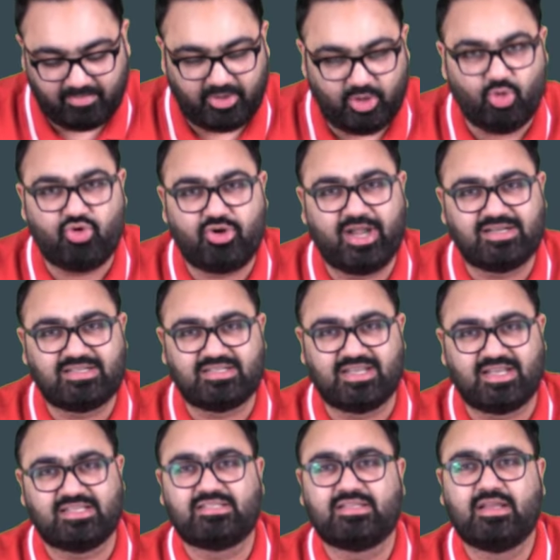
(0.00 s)
nutrients such
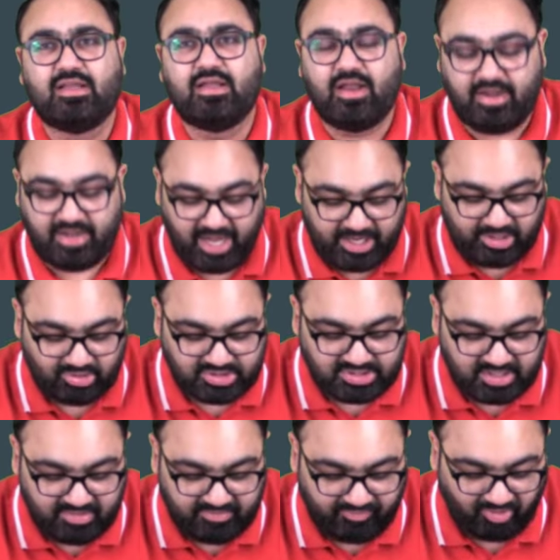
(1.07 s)
as nitrogen,